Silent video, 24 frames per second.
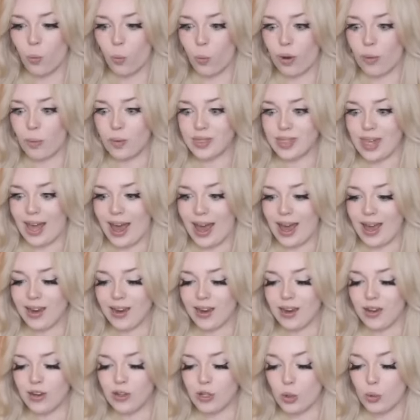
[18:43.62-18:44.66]
What was that?
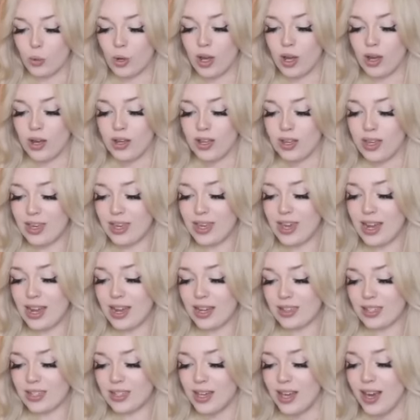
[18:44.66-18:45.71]
Dude,
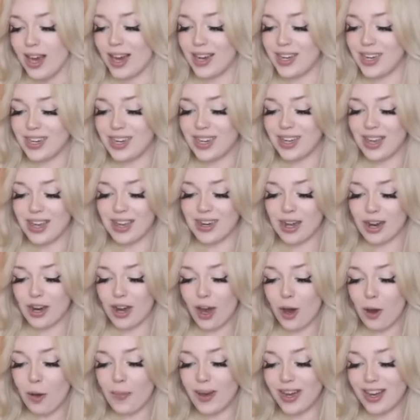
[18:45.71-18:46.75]
yeet! I need to yeet it!
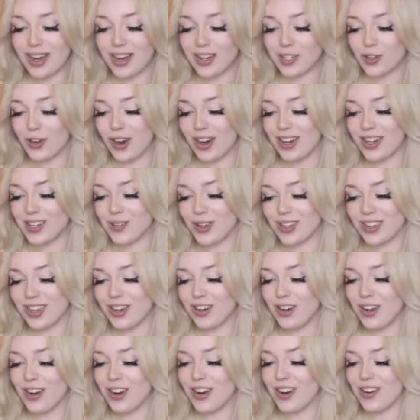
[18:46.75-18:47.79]
Oh my gosh, Granny's right
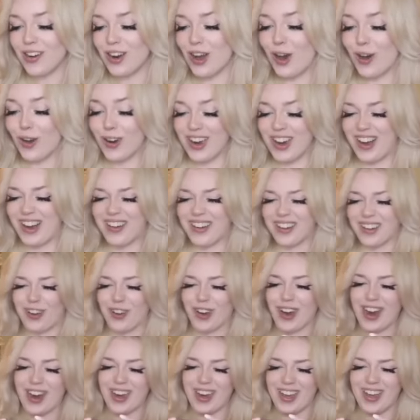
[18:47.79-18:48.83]
there! No, no, no, no, no, no, no,
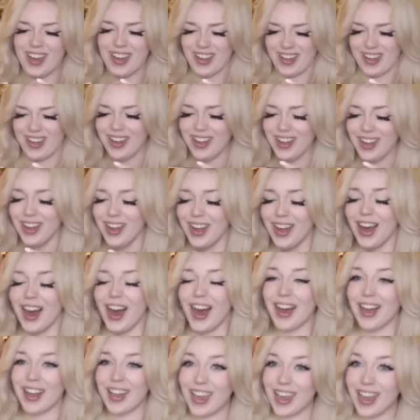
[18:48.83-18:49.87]
no.
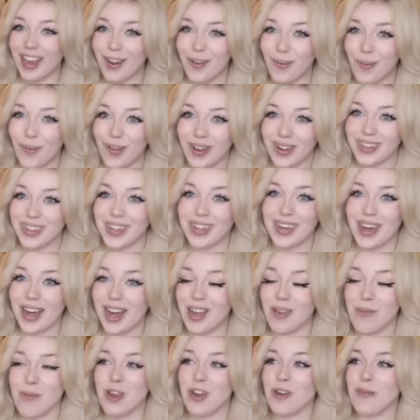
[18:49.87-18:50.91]
I can't win the
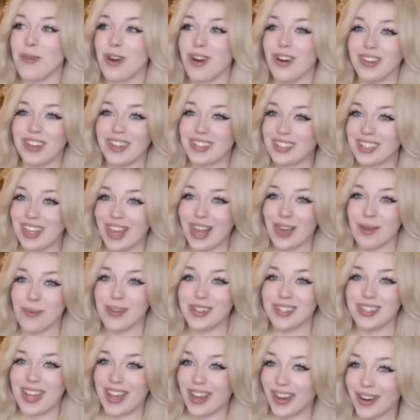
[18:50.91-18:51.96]
nightmare mode. This game
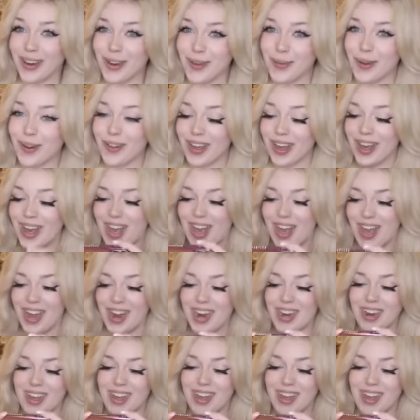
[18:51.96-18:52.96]
is terrible. I hate